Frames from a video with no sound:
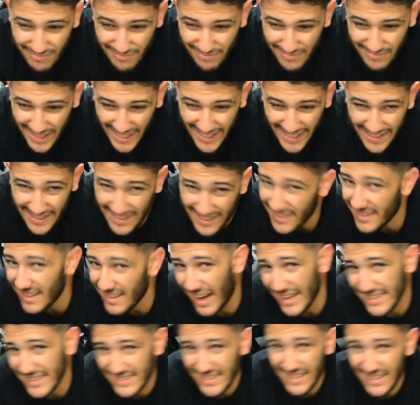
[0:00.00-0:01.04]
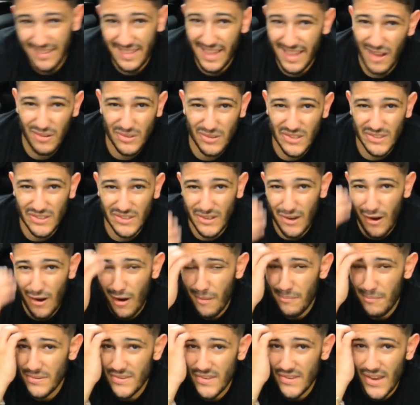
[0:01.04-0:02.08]
80, 90,000
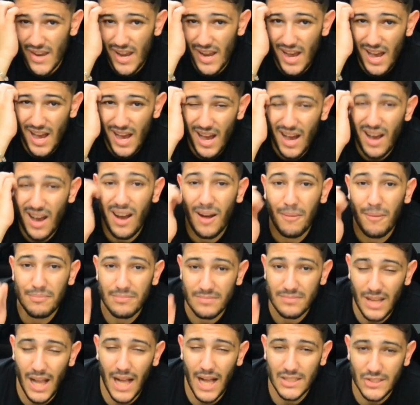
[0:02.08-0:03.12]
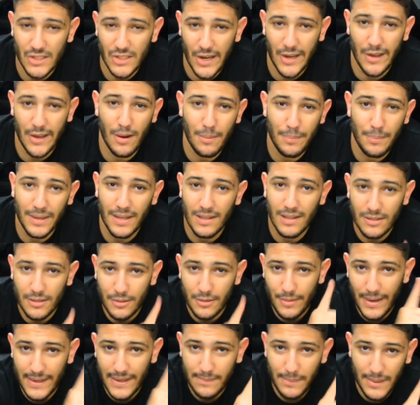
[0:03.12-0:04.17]
dirhams. I'll check it up and I'll
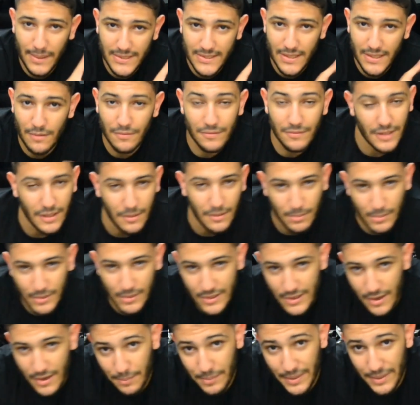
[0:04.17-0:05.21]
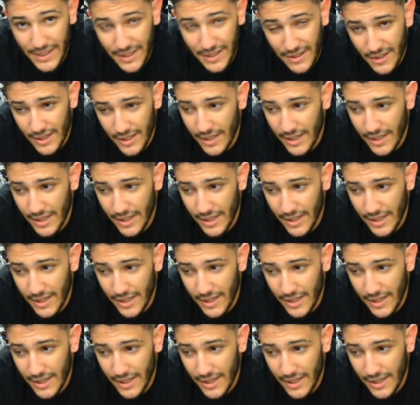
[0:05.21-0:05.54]
correct myself and I'll put it up here.